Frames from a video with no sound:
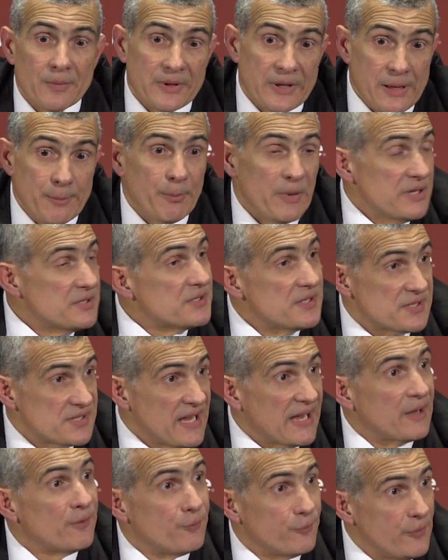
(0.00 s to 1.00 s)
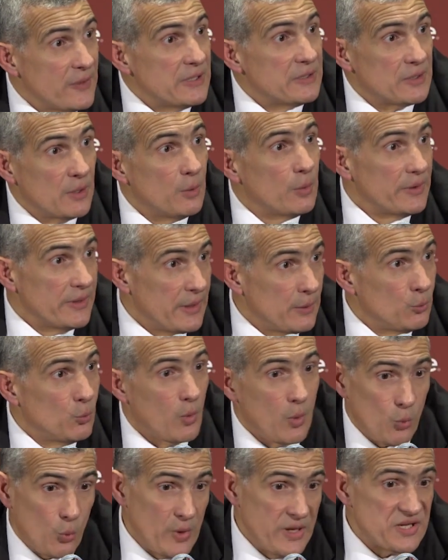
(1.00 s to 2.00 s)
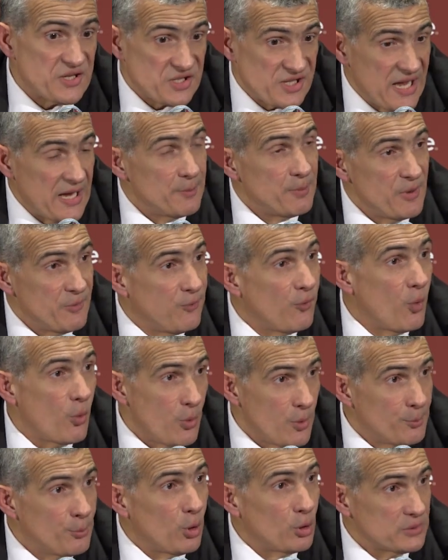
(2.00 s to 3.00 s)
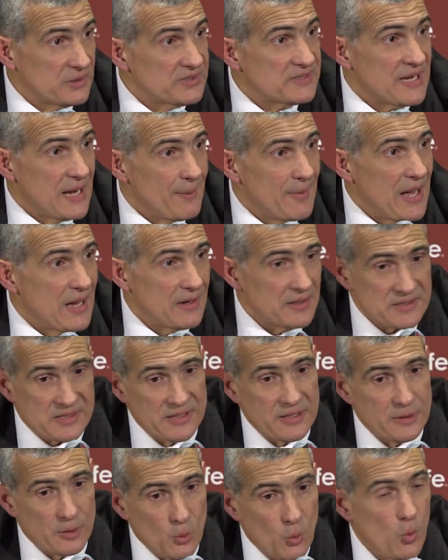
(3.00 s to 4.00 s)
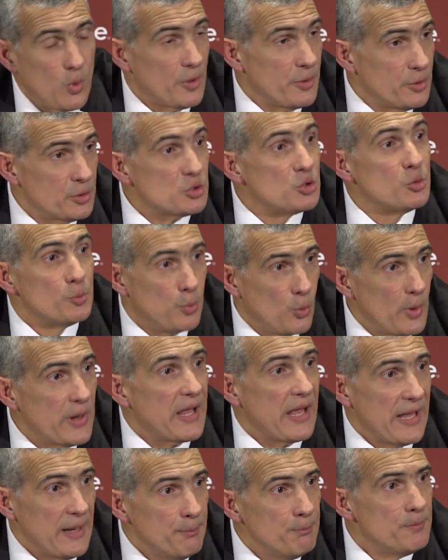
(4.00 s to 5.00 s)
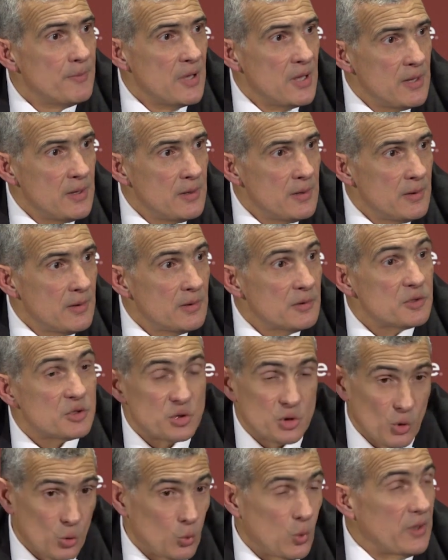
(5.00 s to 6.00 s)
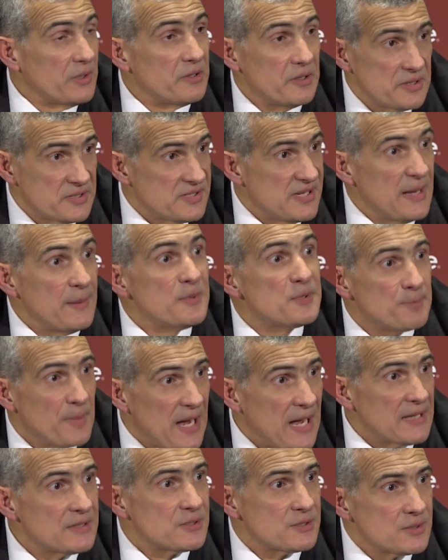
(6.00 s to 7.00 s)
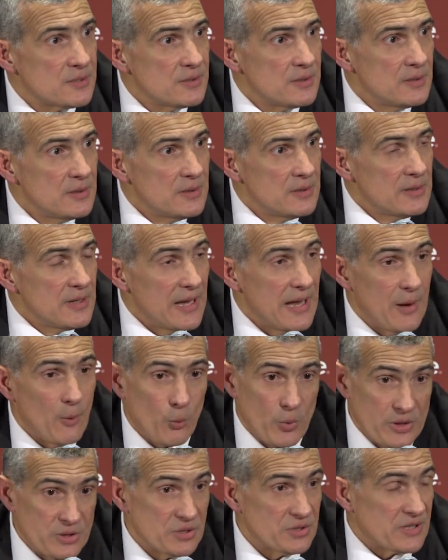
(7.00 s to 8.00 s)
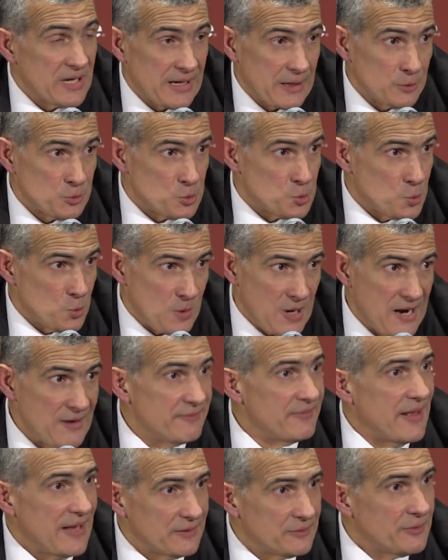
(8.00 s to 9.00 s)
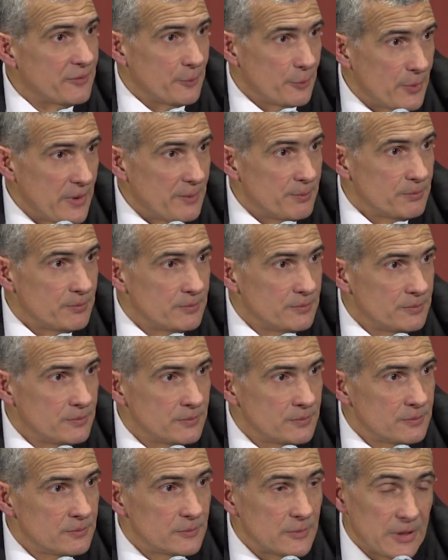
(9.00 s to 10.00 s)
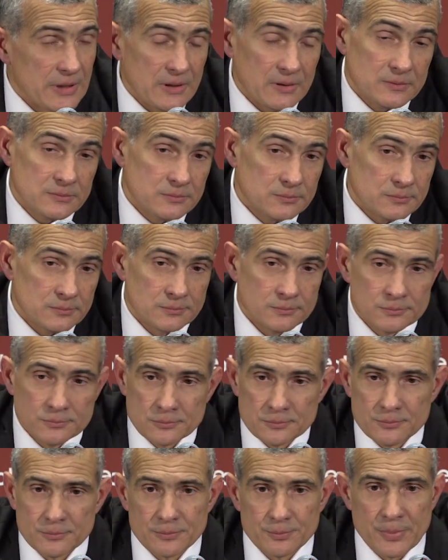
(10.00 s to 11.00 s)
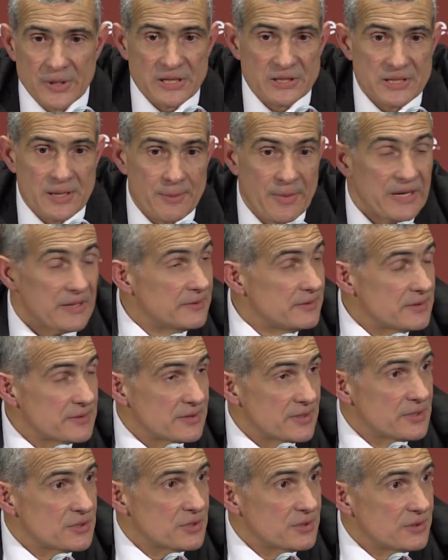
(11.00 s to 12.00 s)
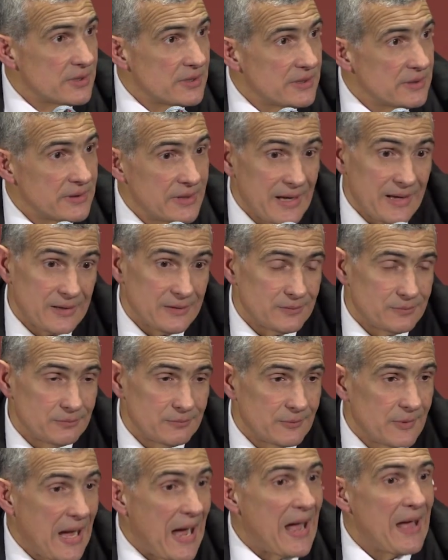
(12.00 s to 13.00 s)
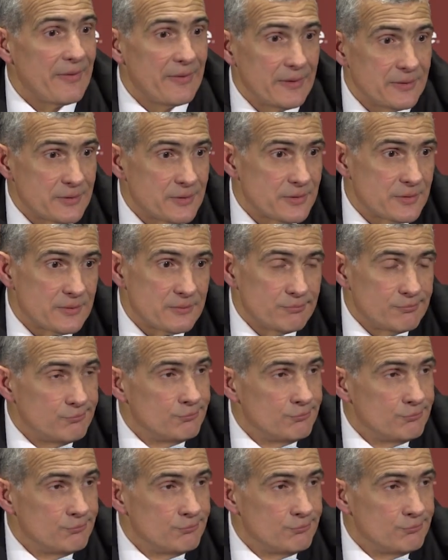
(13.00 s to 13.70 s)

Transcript: he missed the second free throw. And then what we said before we broke the timeout, I said in a 1 or 2-point game, still run to the same spots, and we just got to drive that to the rim. You know, PJ made a decision. He had a guy that's